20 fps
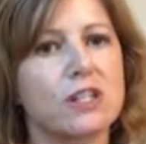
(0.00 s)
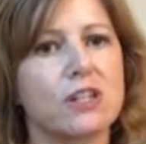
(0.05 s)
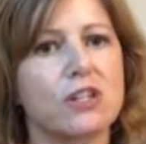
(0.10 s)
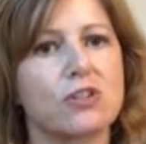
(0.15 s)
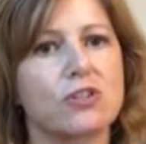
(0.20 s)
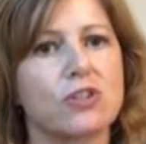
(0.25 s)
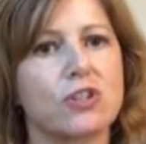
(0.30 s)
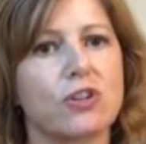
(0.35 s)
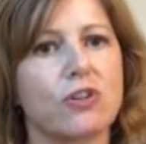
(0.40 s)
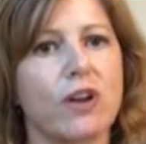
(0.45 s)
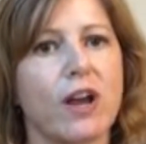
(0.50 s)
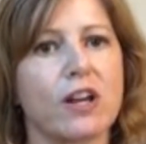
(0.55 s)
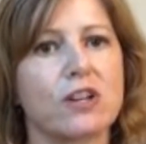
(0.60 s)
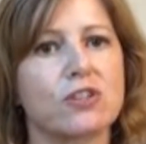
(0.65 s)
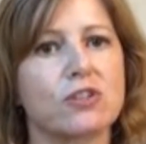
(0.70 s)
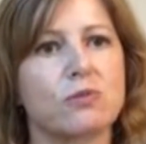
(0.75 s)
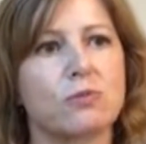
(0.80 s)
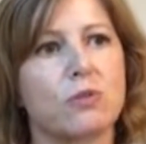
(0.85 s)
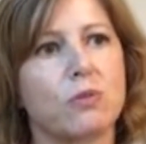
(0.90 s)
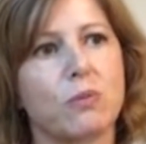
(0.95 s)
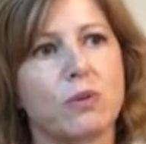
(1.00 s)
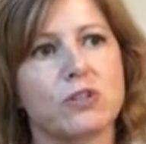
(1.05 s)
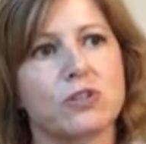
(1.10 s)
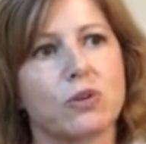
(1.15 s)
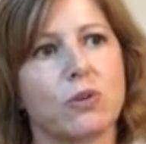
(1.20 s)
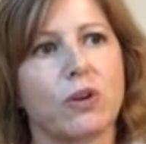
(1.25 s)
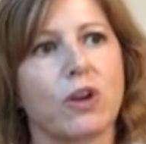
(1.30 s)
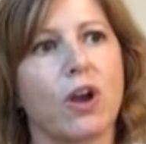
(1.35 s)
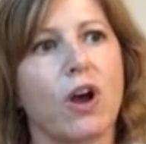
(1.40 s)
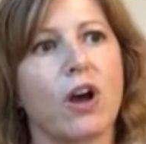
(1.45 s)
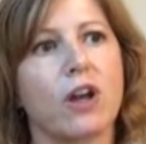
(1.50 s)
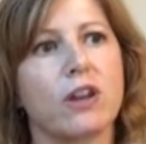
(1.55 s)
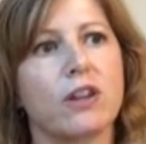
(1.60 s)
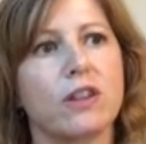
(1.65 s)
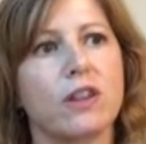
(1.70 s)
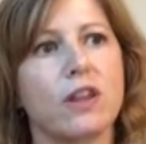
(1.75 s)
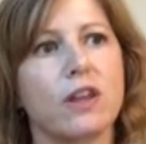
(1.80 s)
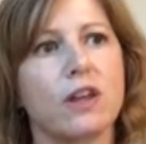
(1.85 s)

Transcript: and there's interactions with what's going on in